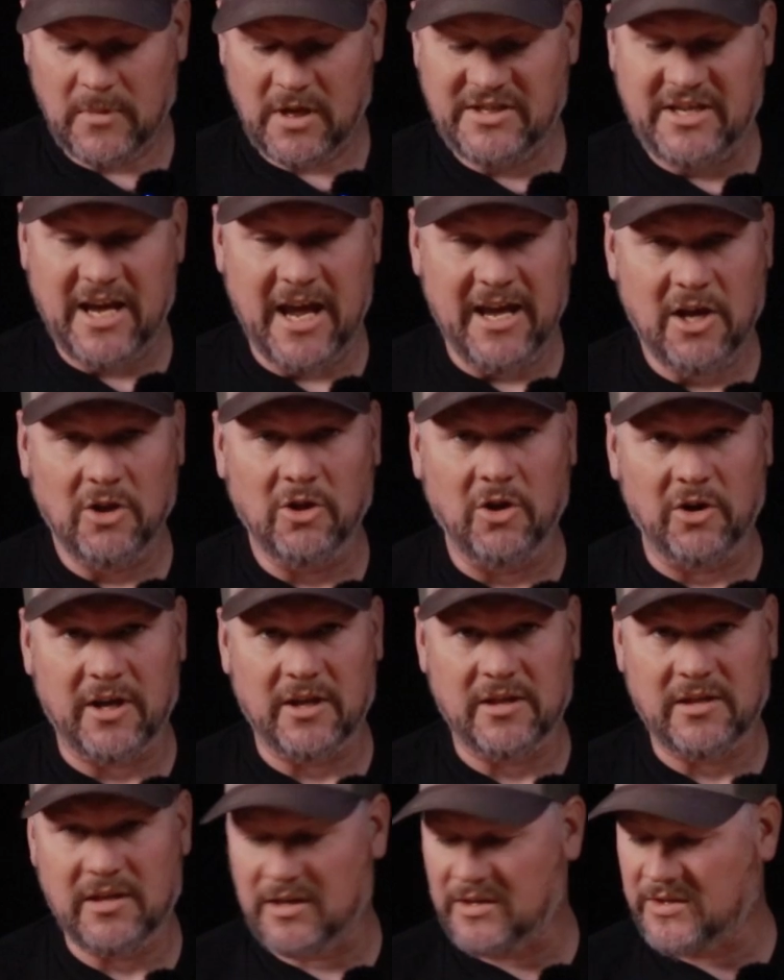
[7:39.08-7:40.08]
take a look
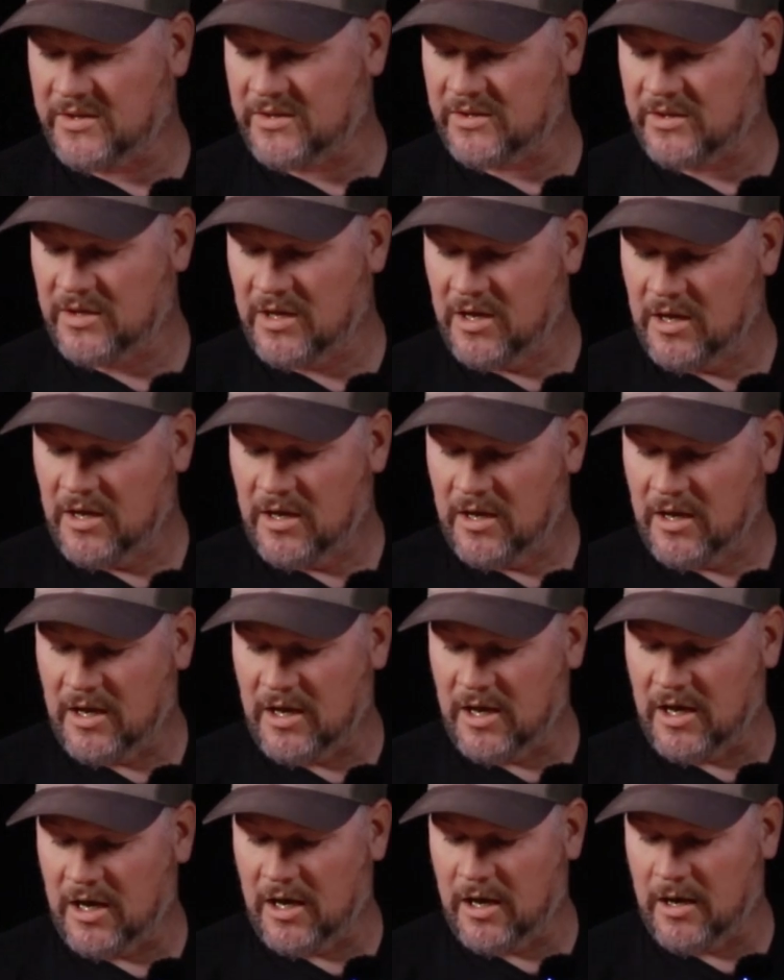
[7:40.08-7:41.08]
at this,
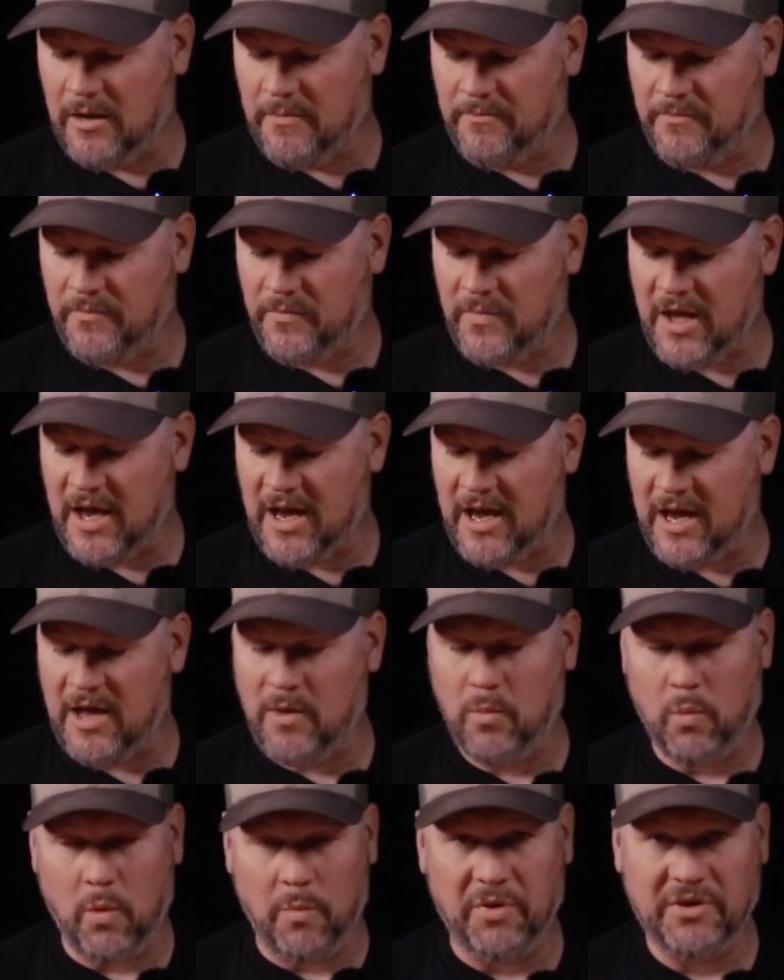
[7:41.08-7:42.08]

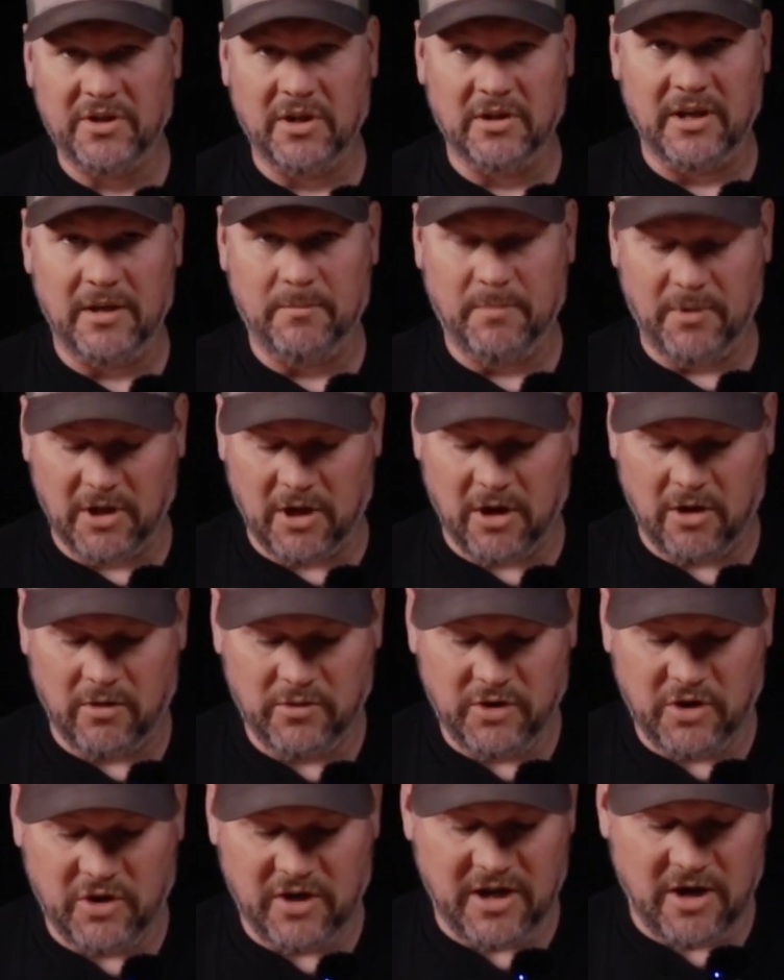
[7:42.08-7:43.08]
and we'll put the link below.
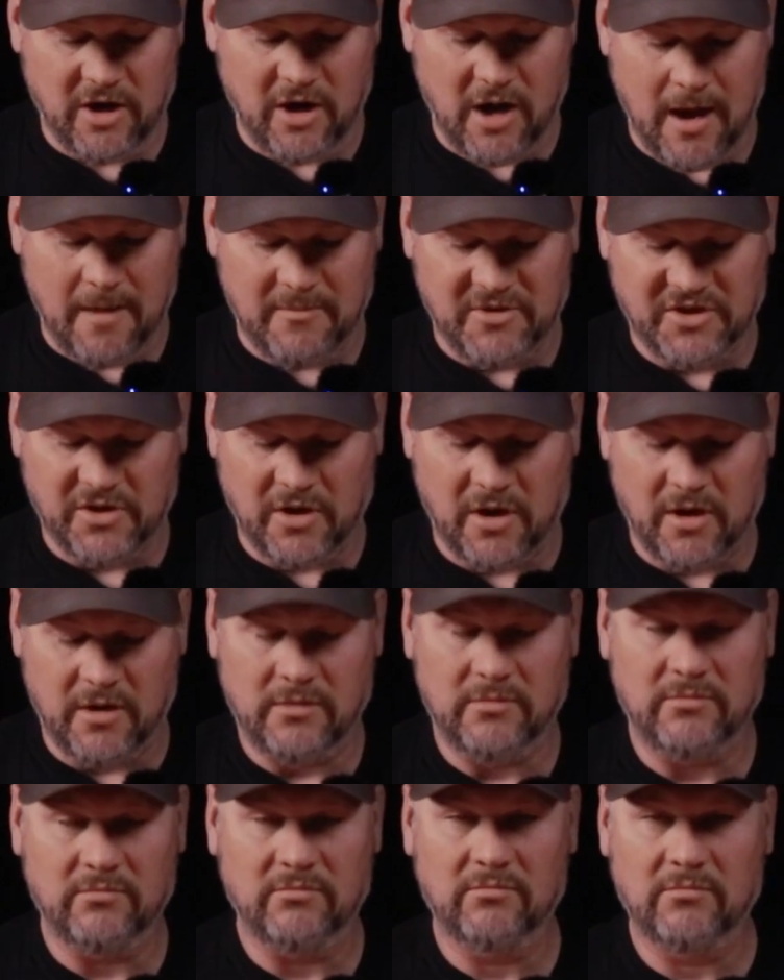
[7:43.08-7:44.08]
You can get it on
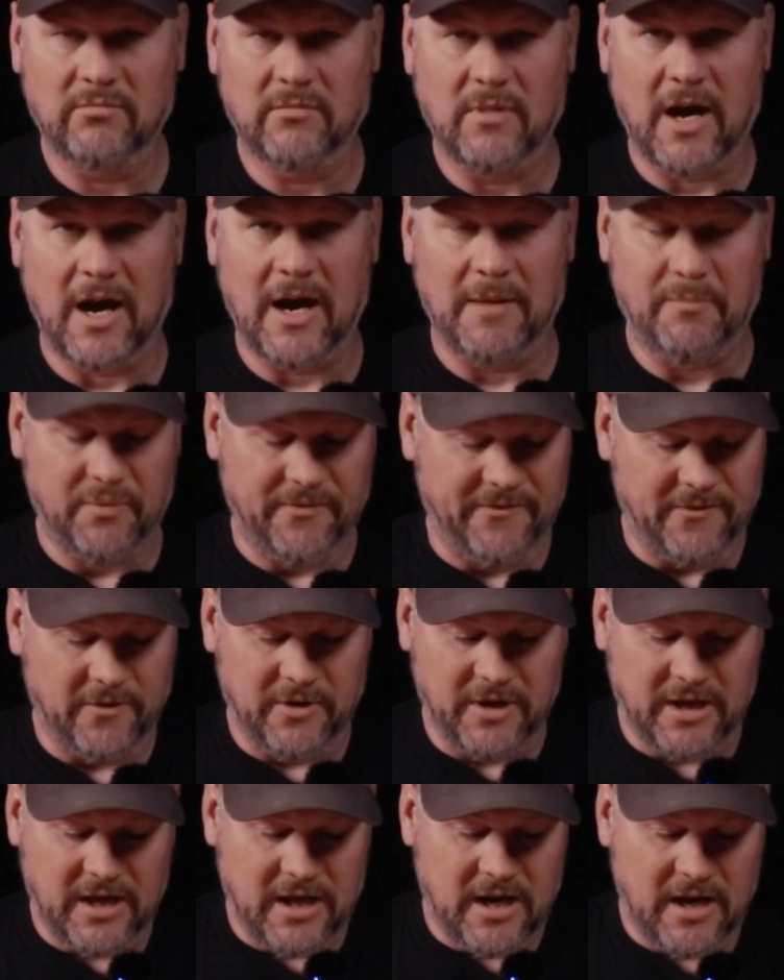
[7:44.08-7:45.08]
Amazon. I prefer
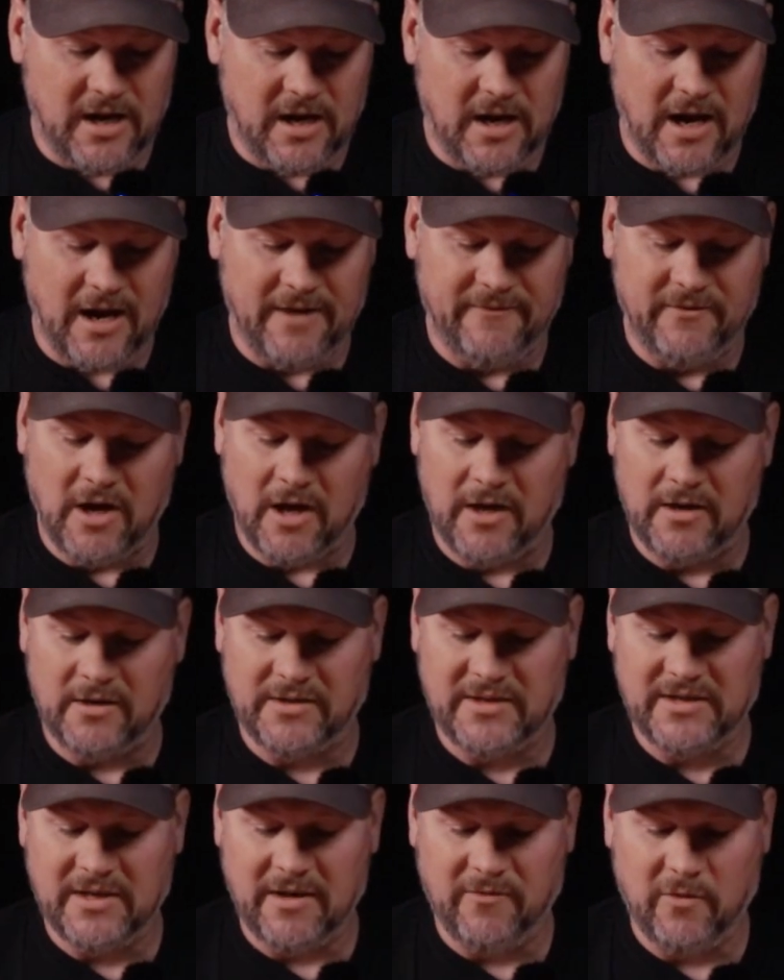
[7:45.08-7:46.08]
to get it. I've gotten
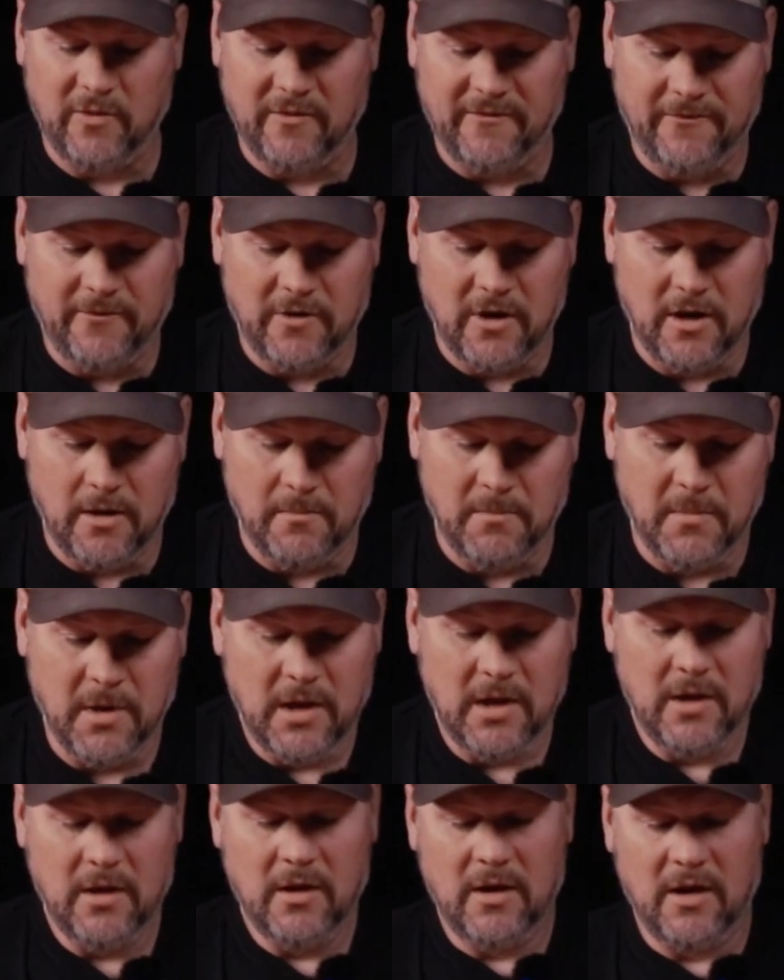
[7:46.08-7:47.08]
several from
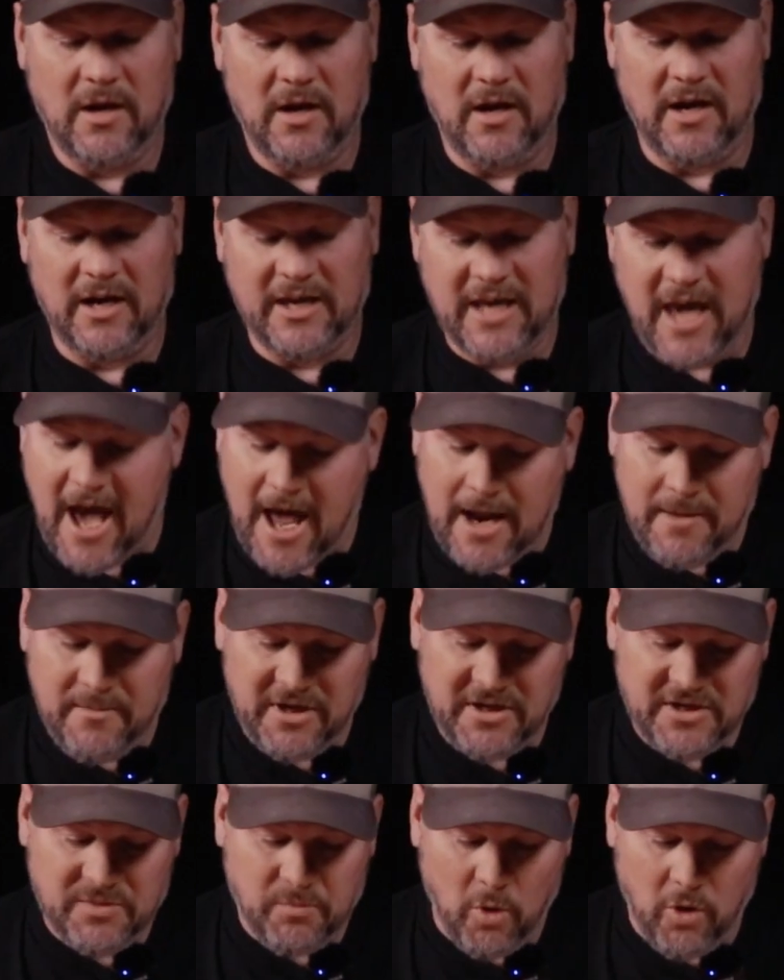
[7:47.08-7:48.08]

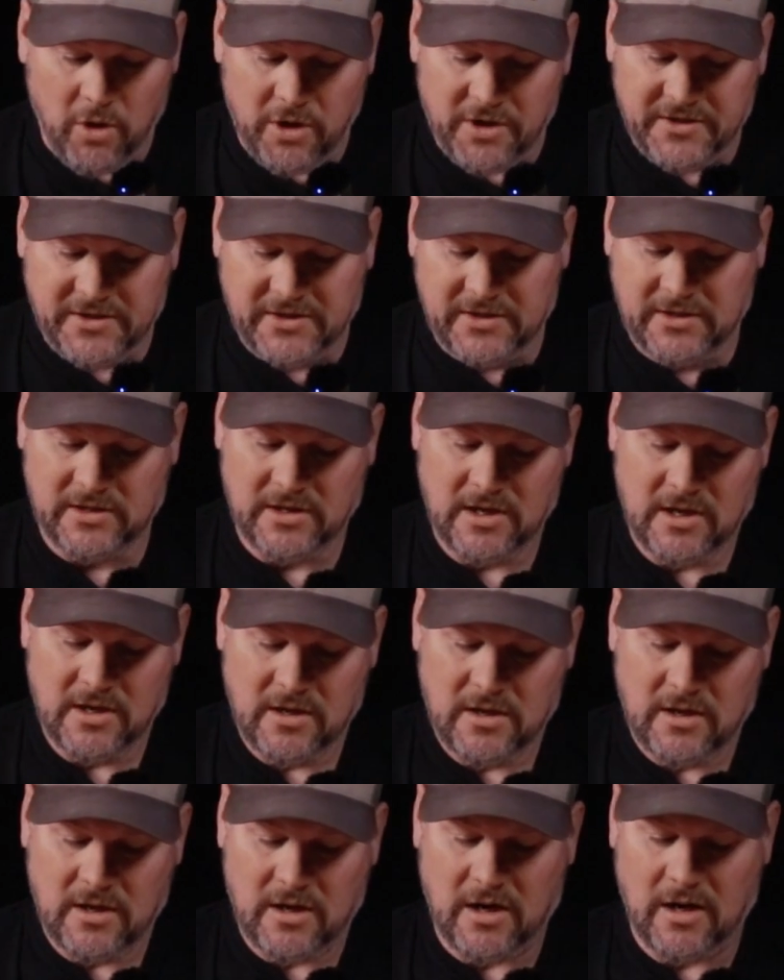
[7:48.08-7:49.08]
Academy Sports,
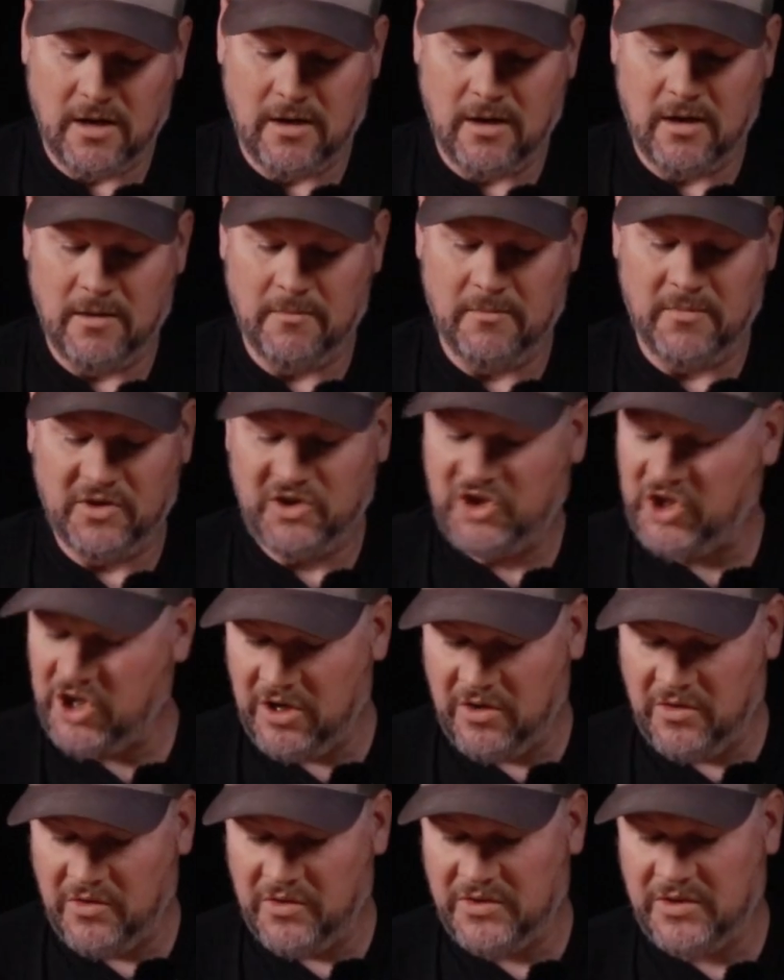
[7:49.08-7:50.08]

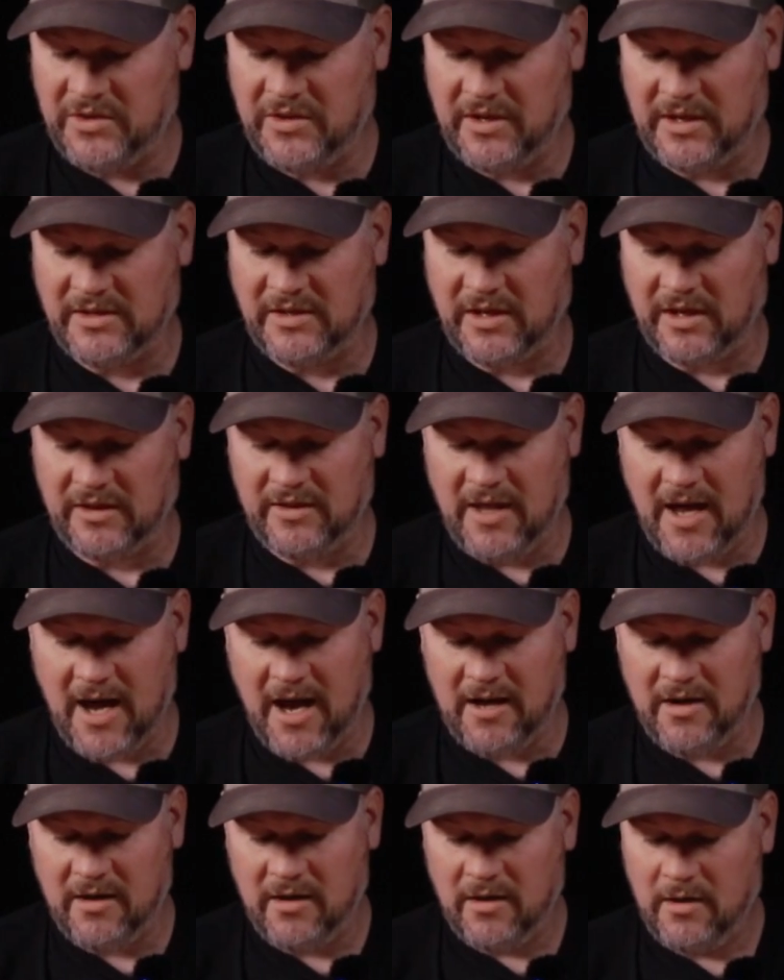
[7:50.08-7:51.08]
Shields, things like
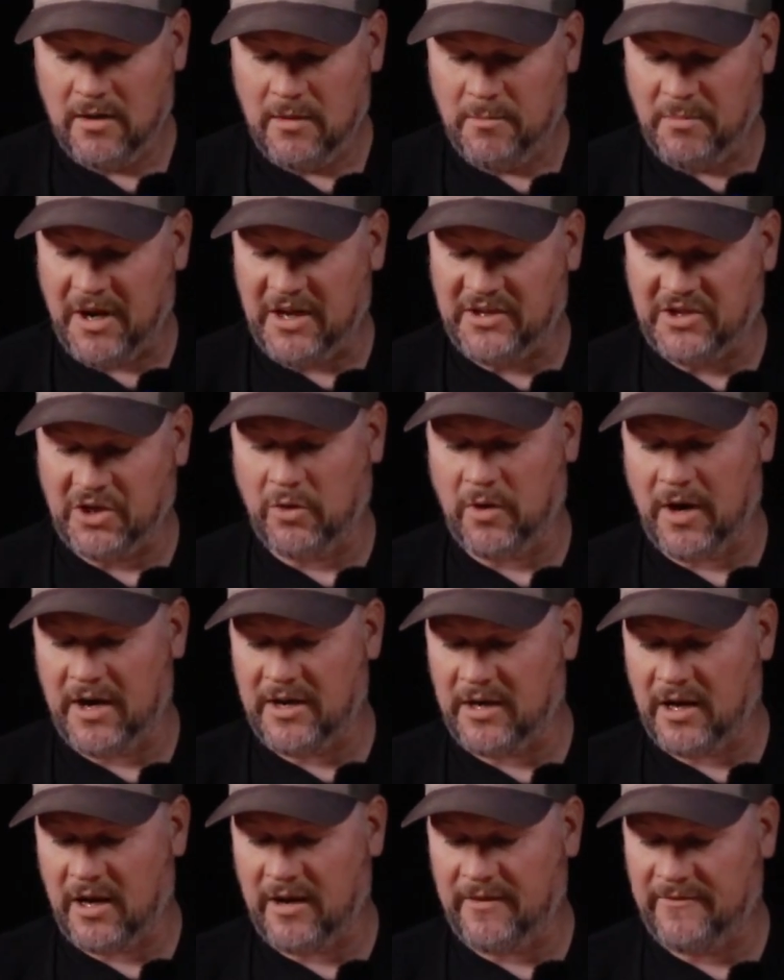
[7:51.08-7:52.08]
that. But it's a great
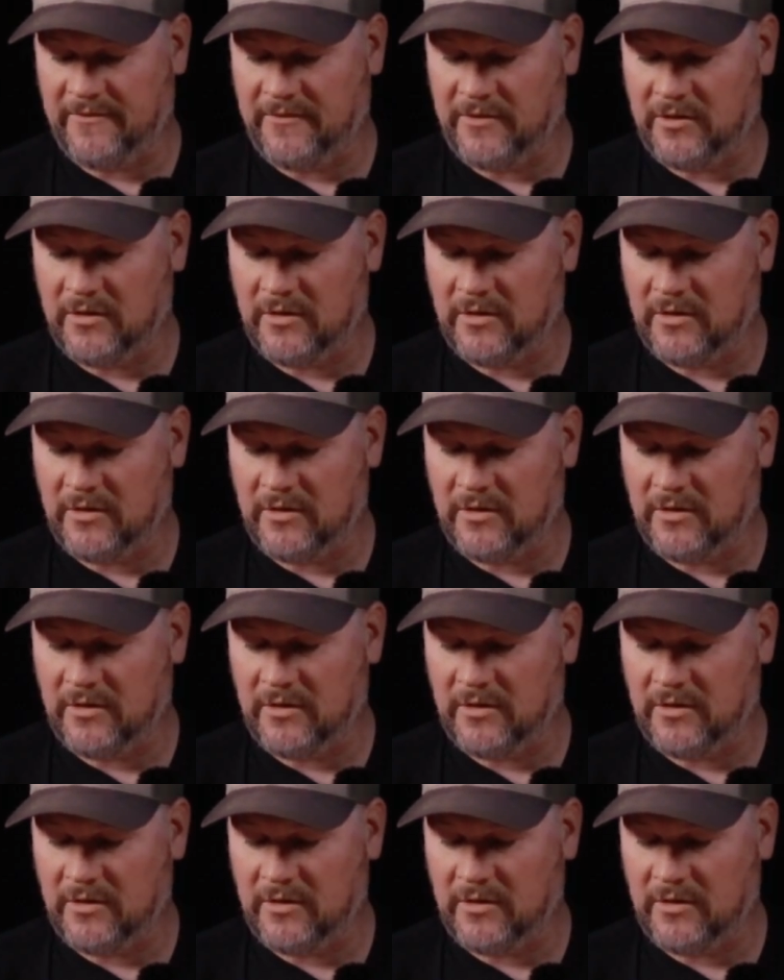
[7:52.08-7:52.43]
knife.